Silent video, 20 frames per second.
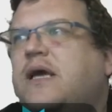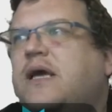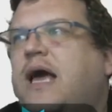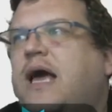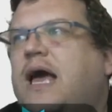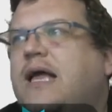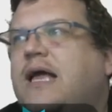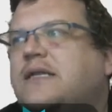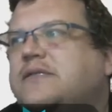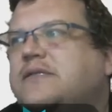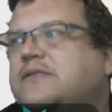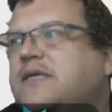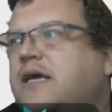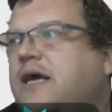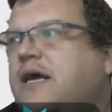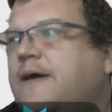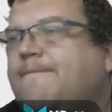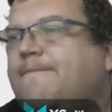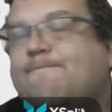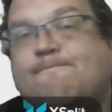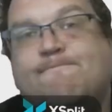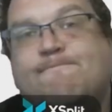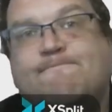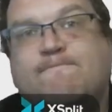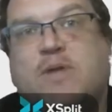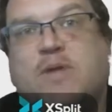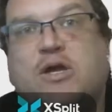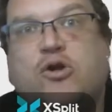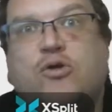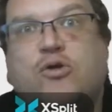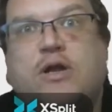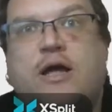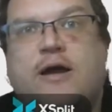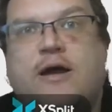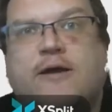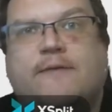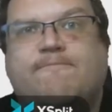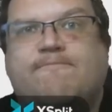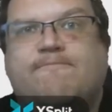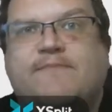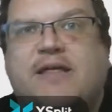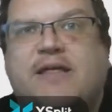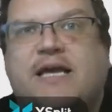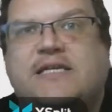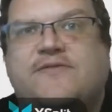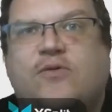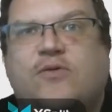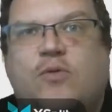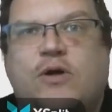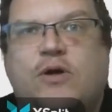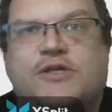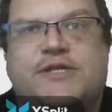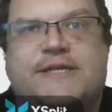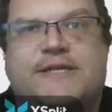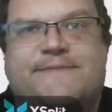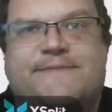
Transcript: and good luck. Thanks for watching.